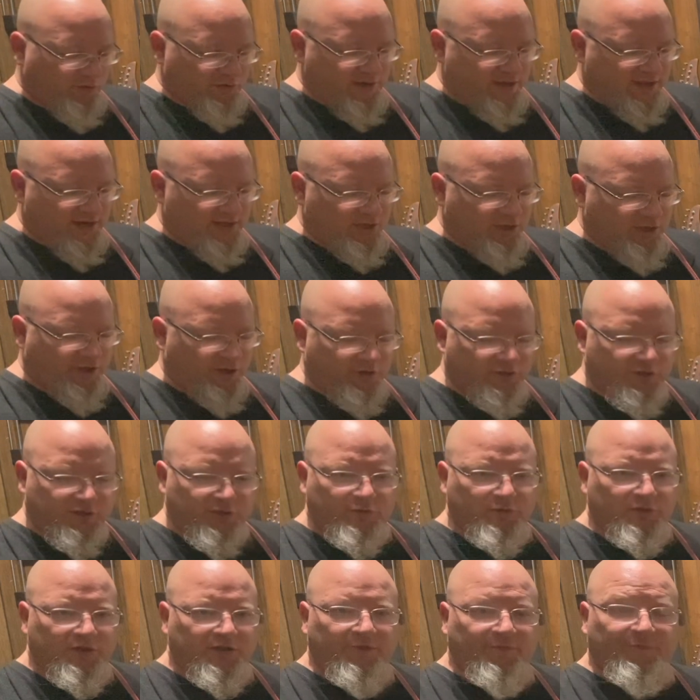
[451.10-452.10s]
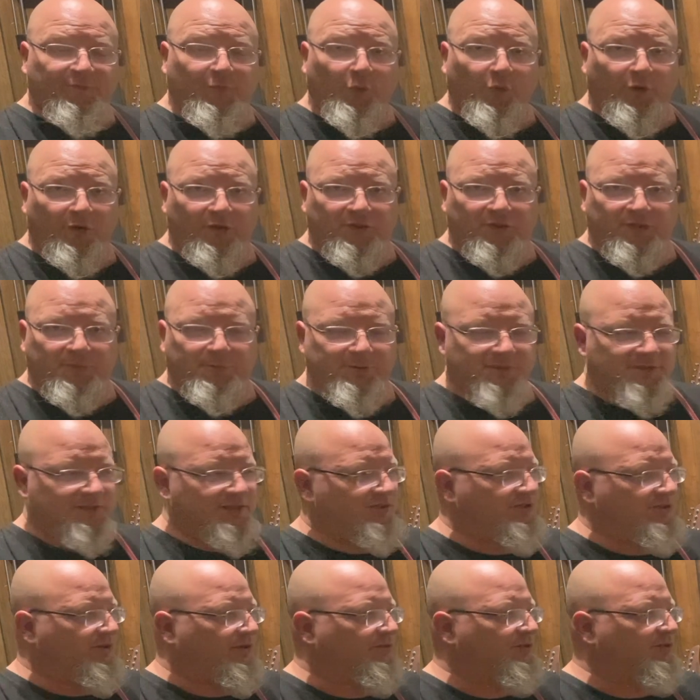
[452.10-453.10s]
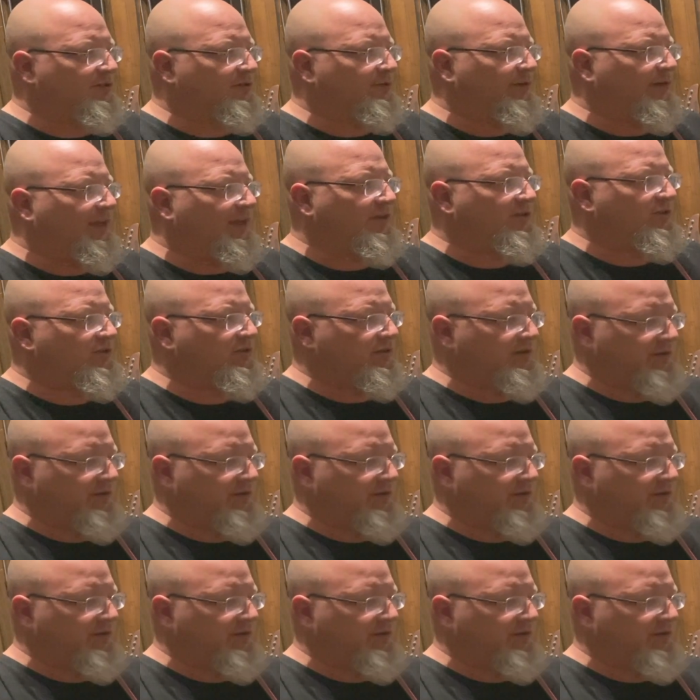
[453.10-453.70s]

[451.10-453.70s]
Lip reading: on that, you go to the 4th position on the switch.